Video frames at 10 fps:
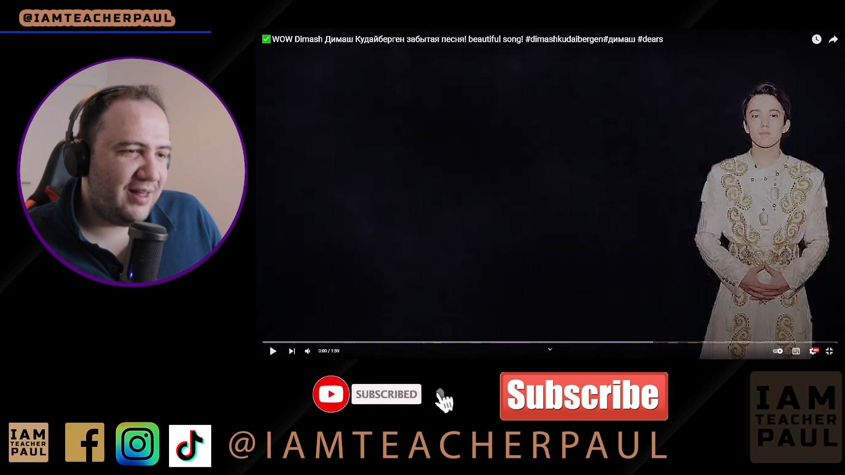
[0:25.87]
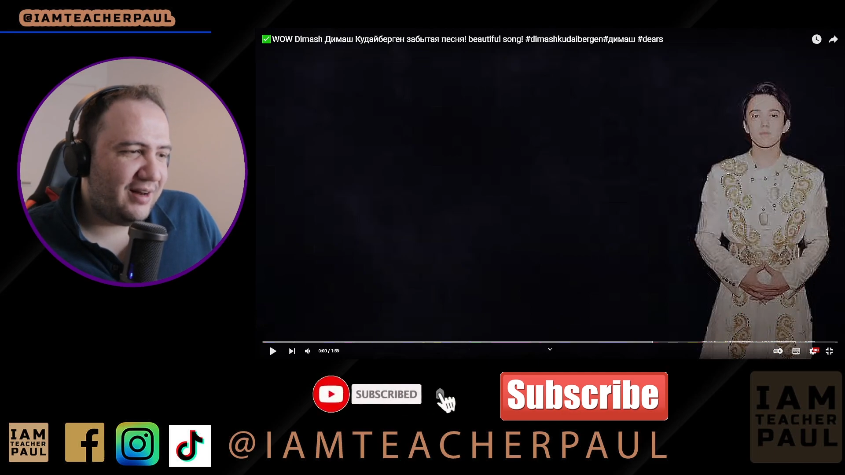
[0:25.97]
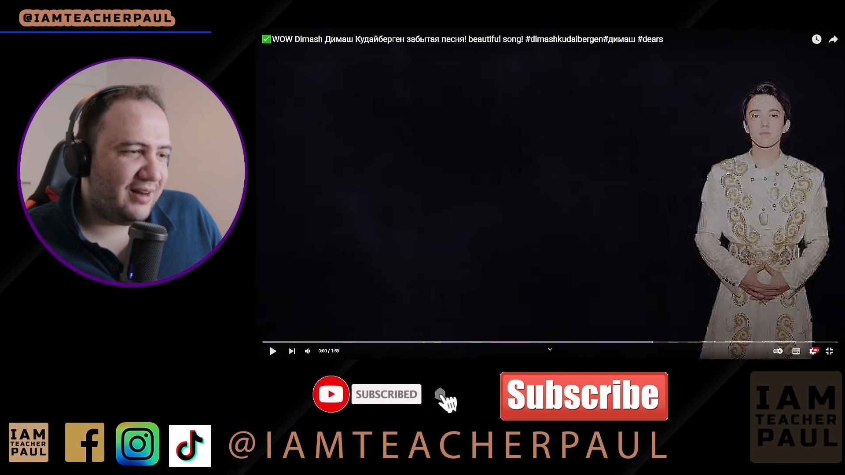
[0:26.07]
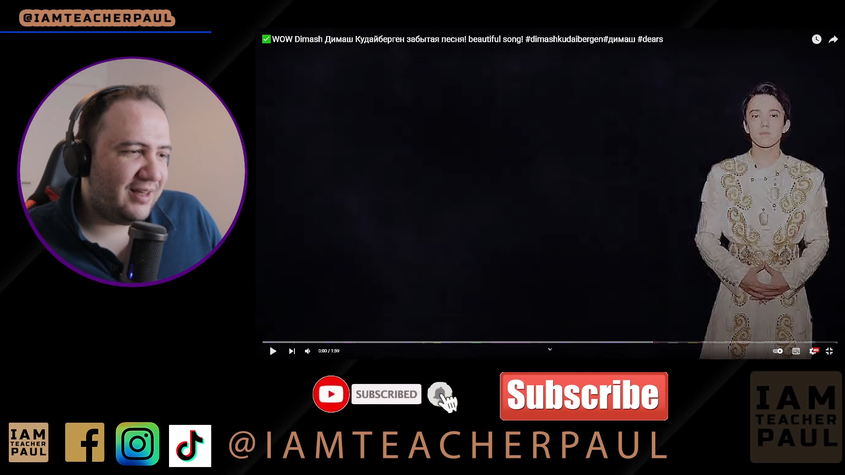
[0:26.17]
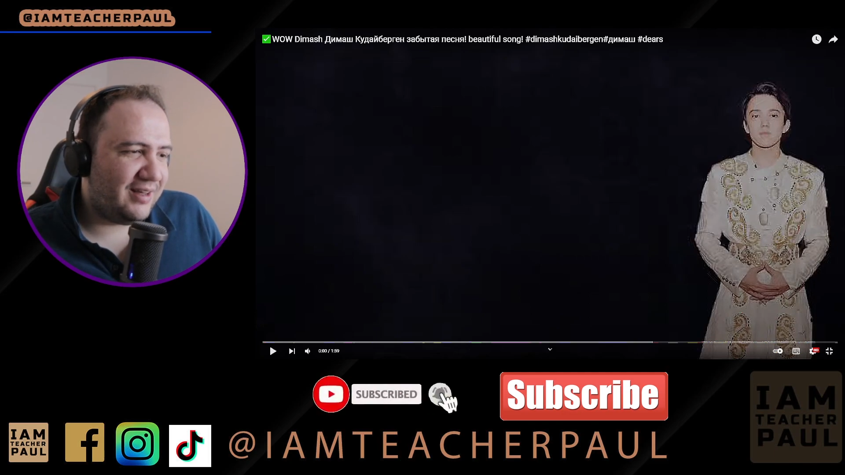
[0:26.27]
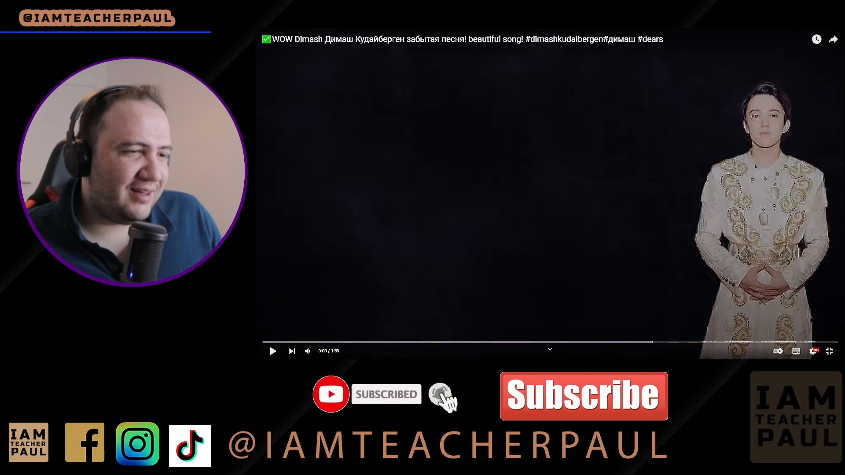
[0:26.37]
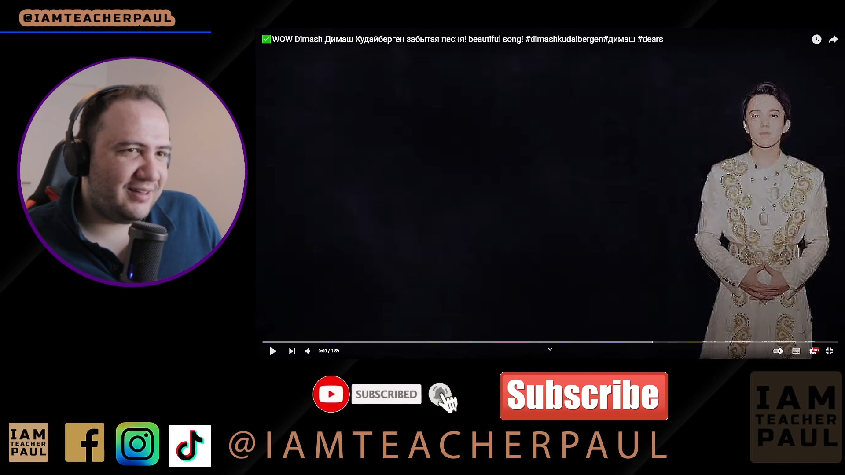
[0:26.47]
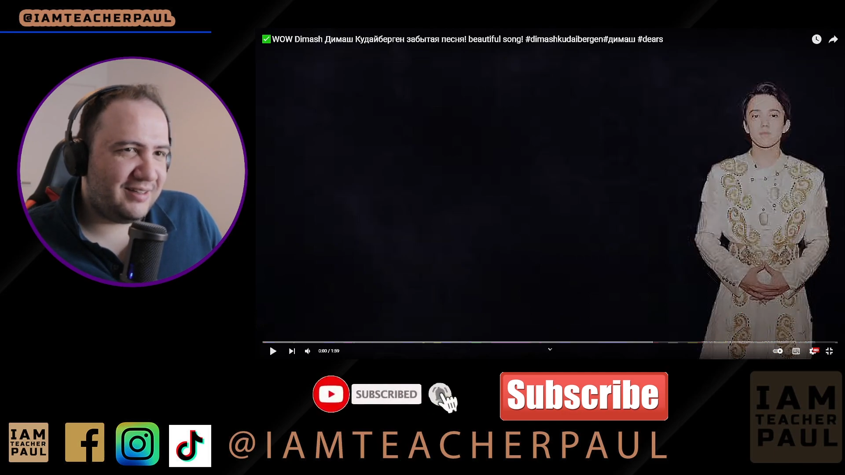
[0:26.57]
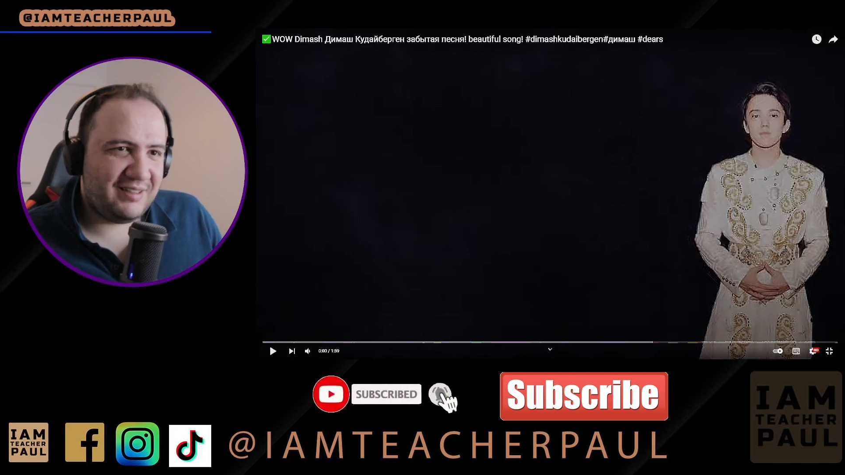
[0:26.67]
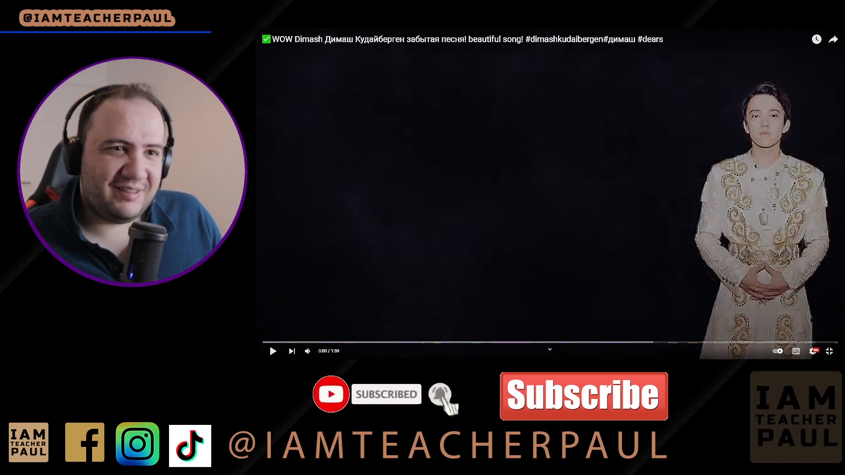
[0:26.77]

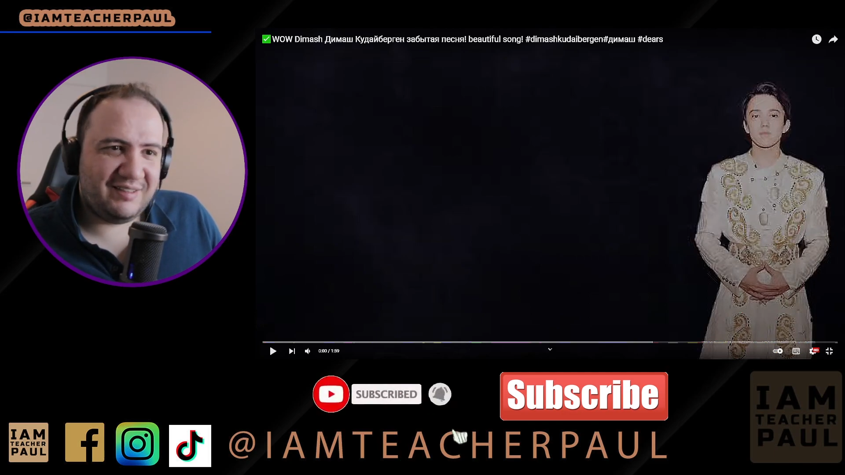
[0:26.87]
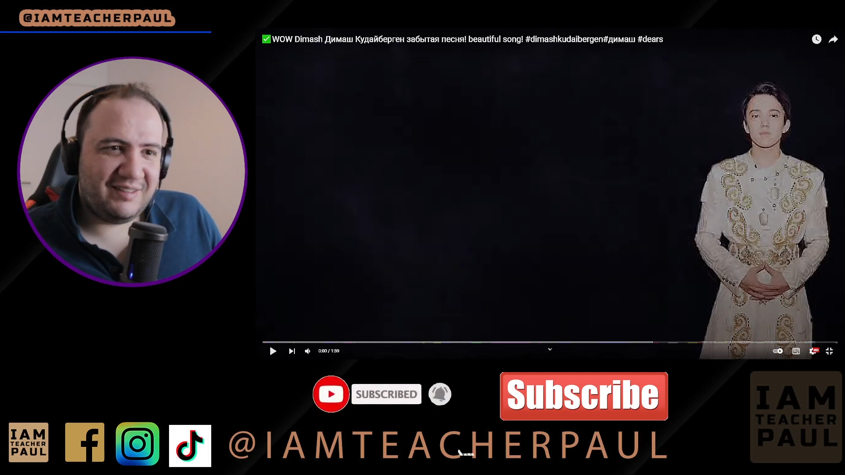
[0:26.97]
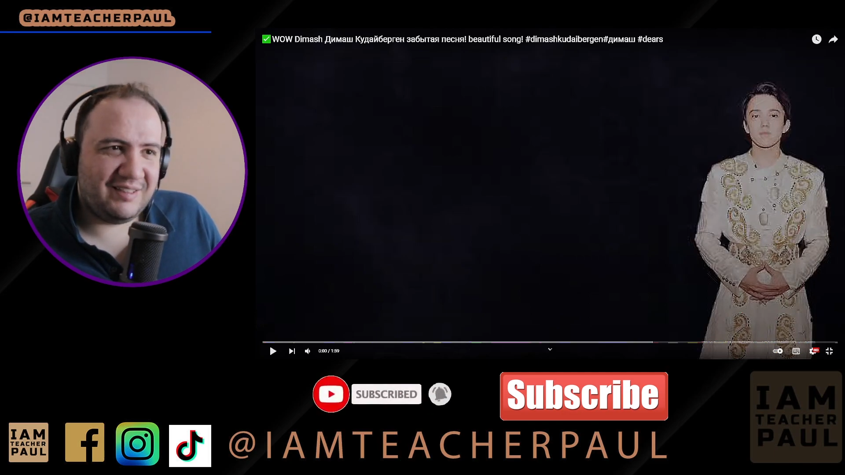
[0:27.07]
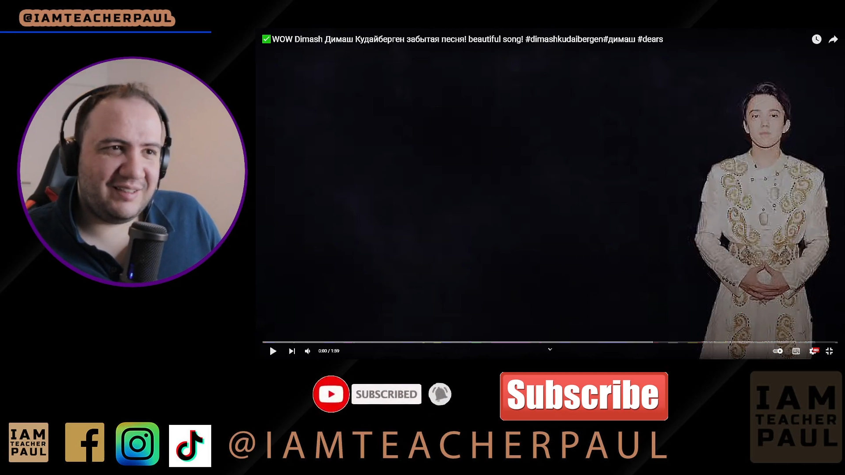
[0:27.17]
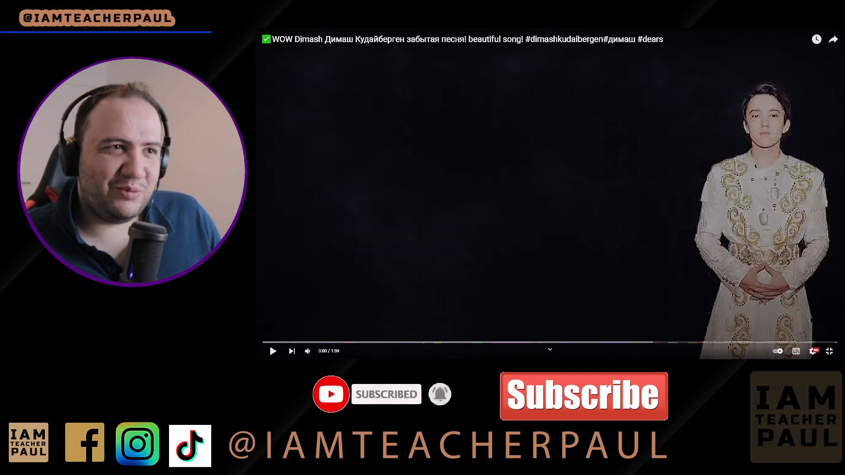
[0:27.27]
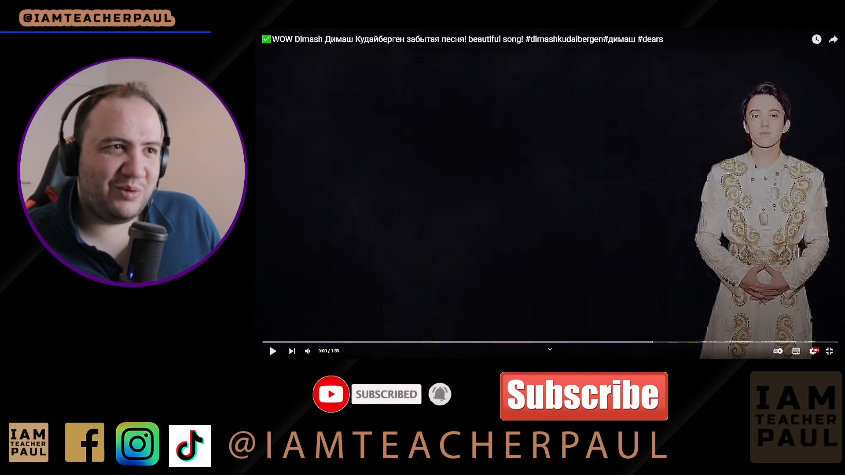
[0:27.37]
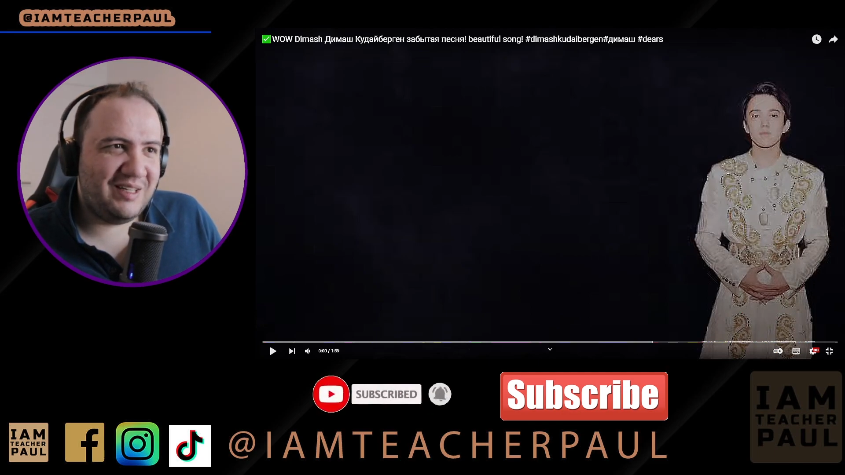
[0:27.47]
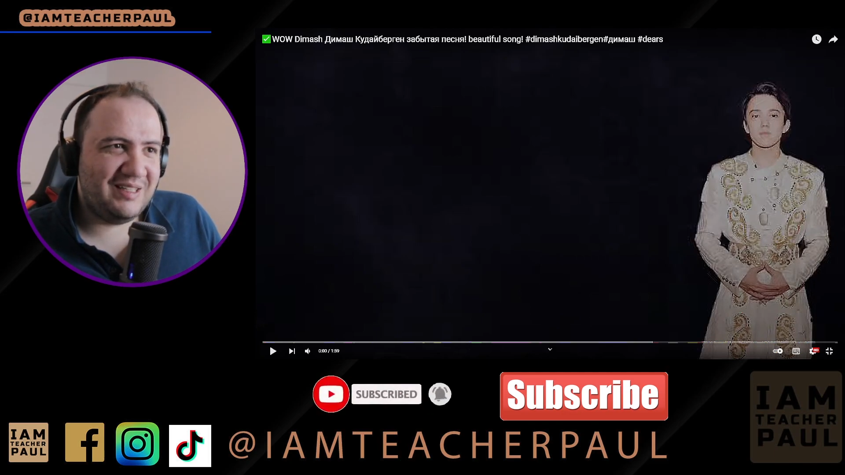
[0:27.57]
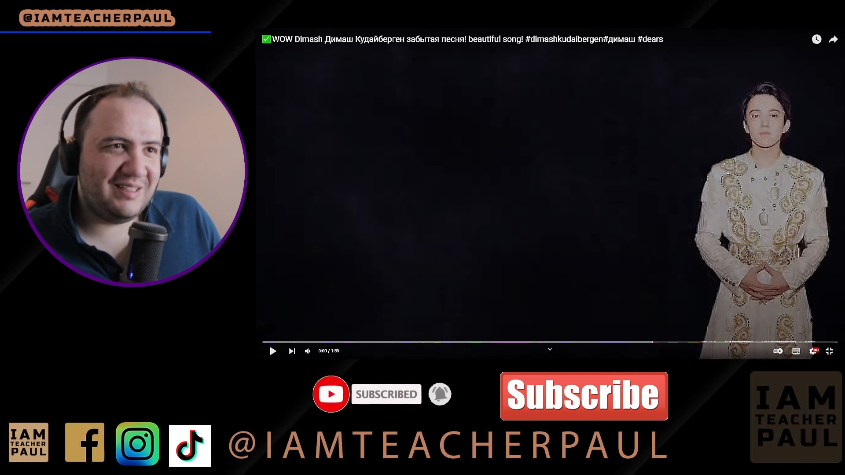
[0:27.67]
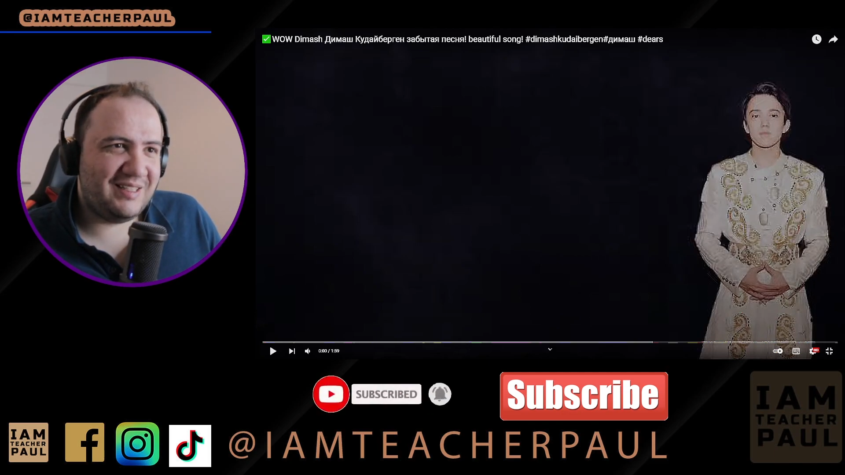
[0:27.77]
And what
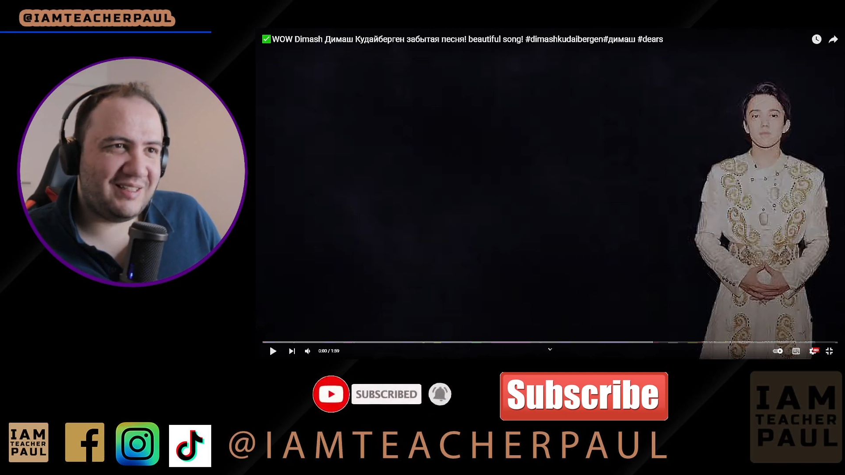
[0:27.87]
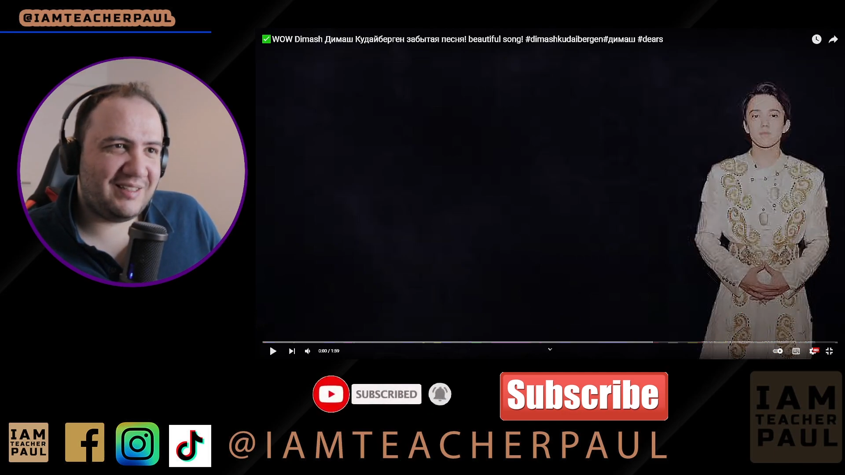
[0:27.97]
is this?